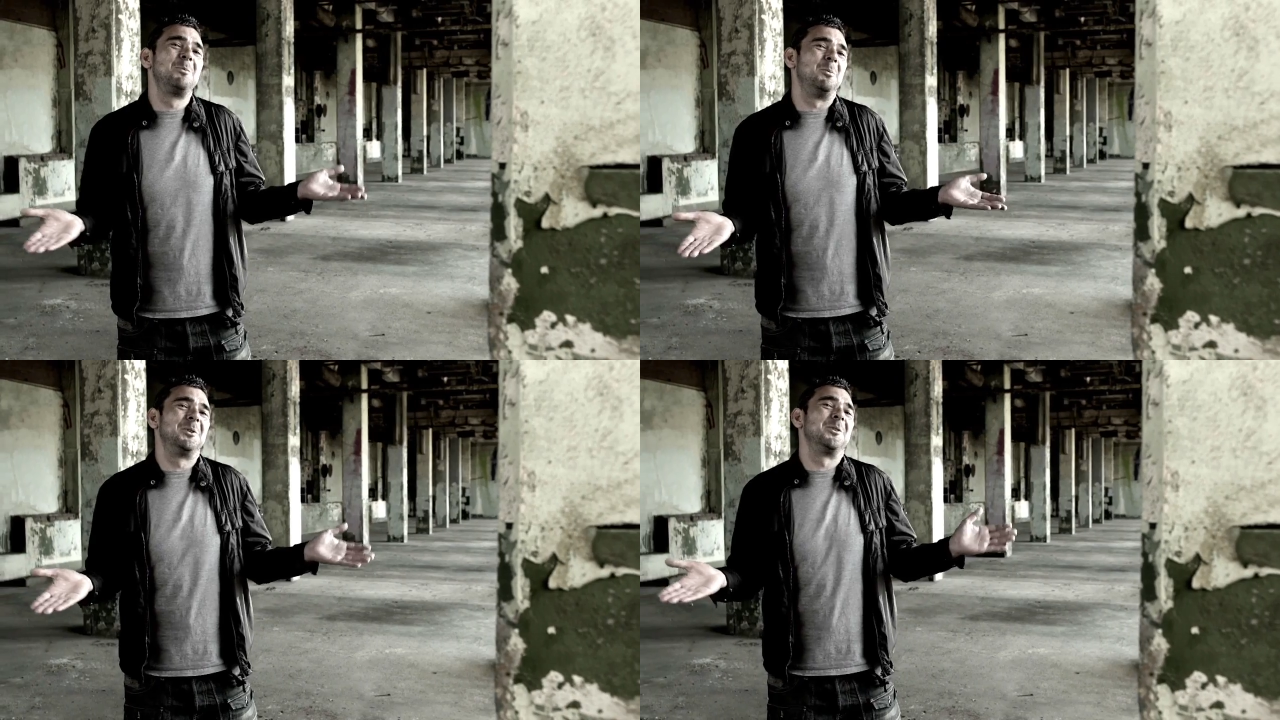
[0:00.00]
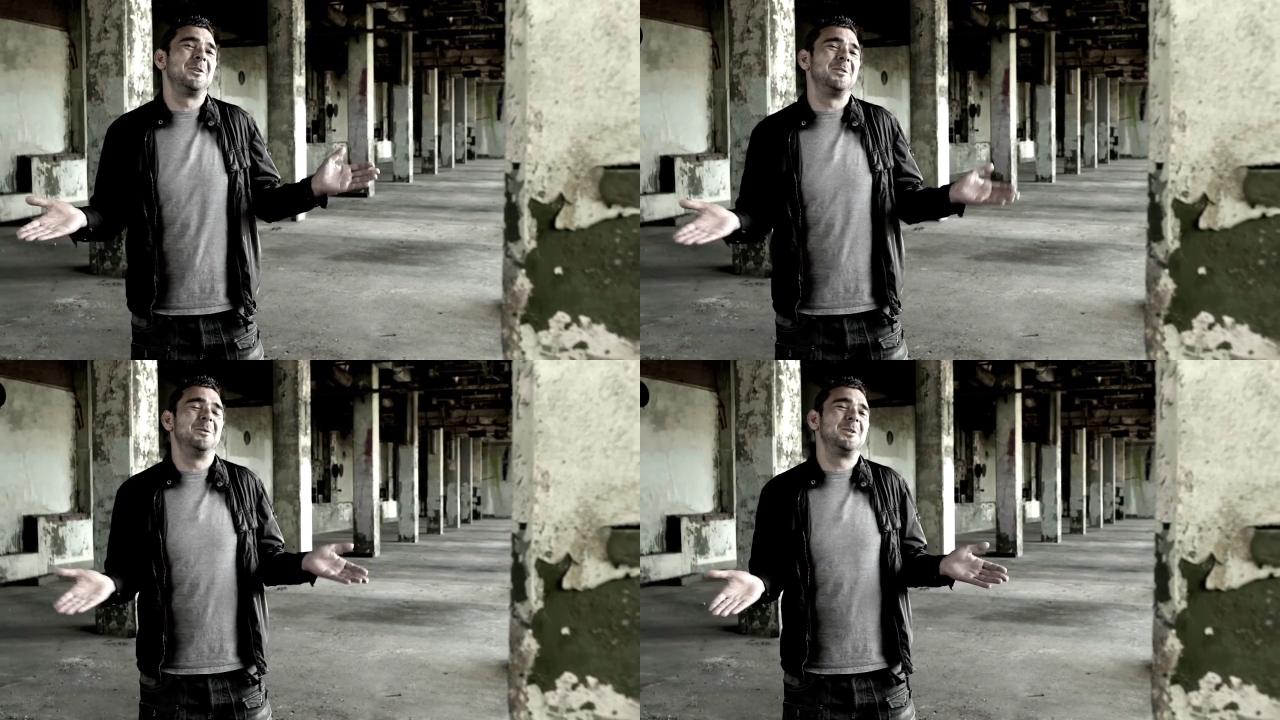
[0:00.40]
What we're
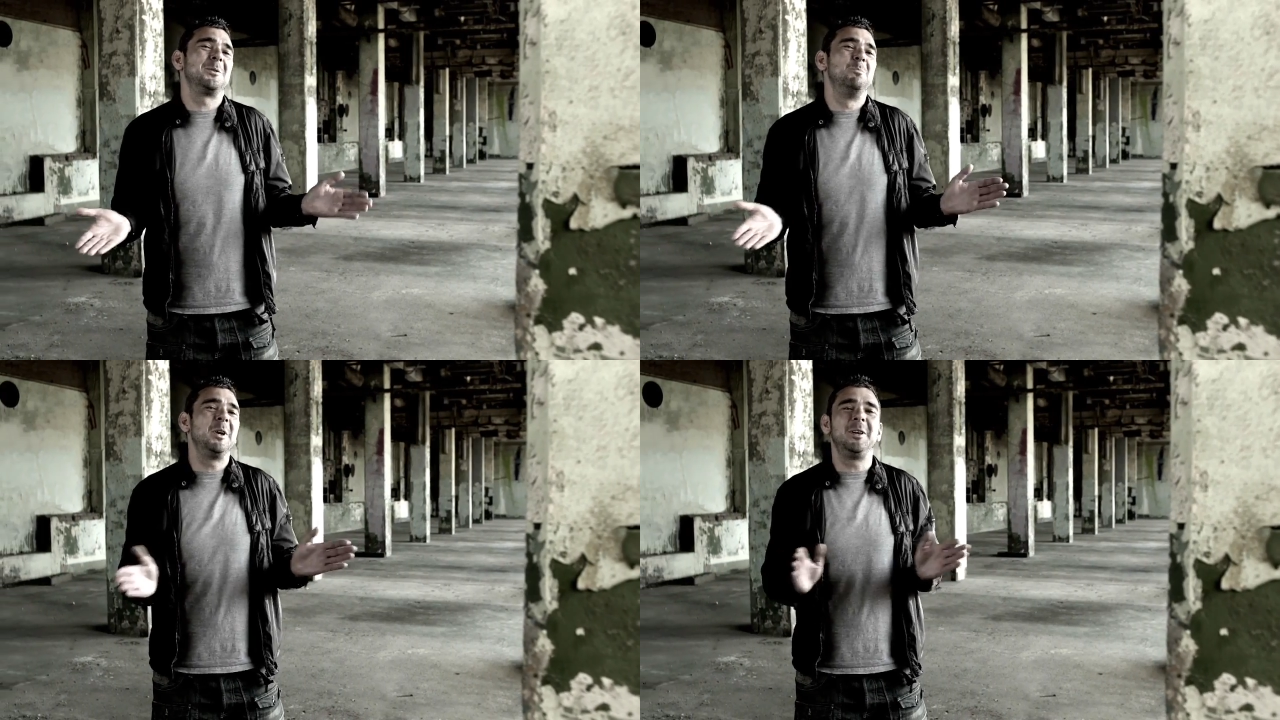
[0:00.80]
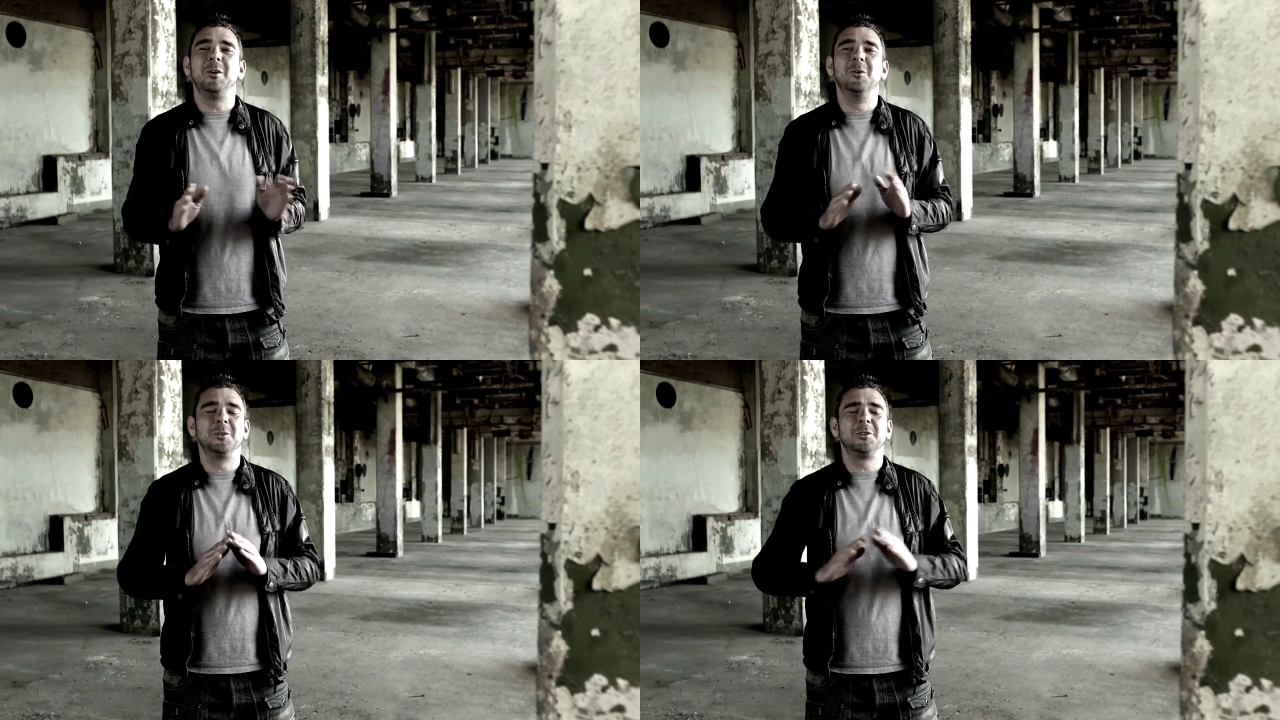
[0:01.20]
trying to do is just make
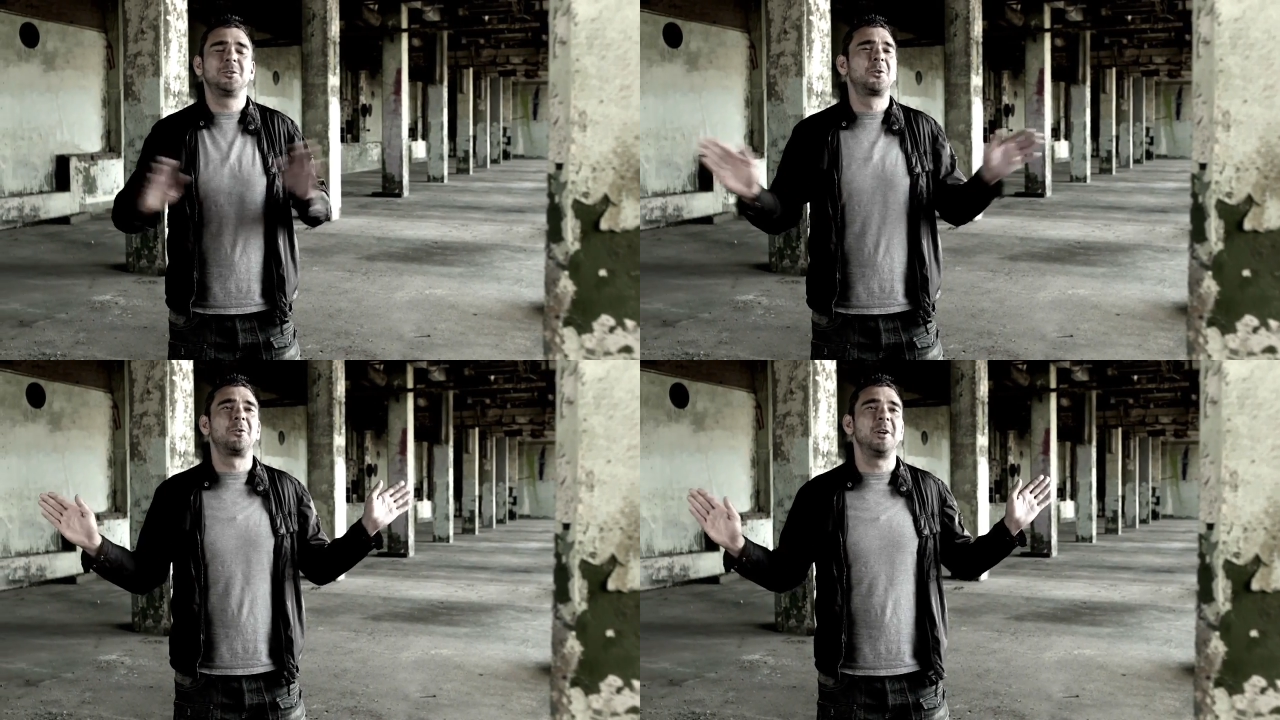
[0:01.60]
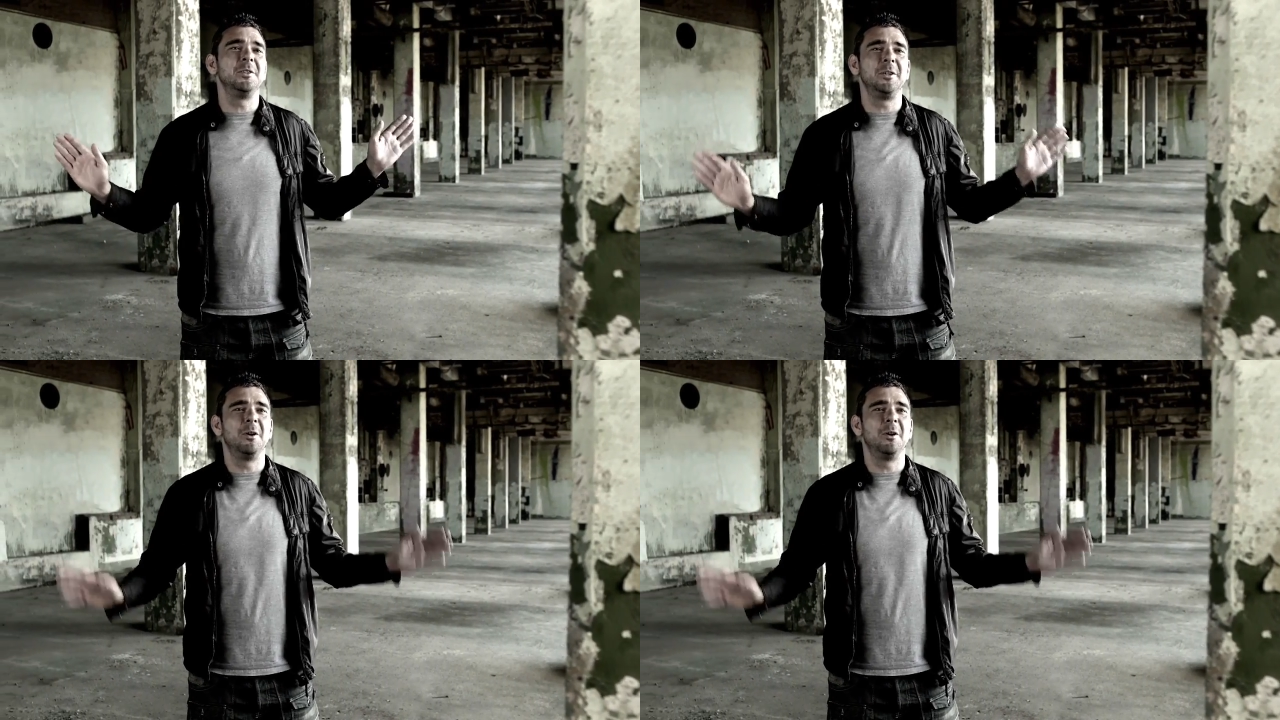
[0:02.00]
it all just crazy